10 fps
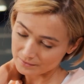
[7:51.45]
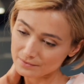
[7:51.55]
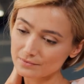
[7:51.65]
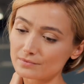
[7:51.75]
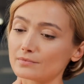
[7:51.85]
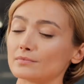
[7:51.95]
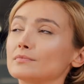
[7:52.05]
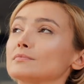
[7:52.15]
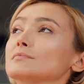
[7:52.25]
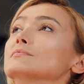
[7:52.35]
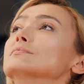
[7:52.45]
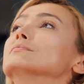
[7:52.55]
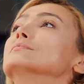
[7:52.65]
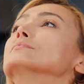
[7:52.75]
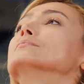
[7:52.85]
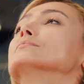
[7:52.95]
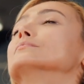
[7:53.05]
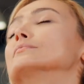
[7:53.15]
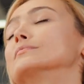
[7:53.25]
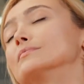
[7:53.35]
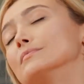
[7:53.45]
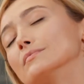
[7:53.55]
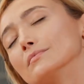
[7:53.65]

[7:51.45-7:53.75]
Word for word: Yes, you do end up working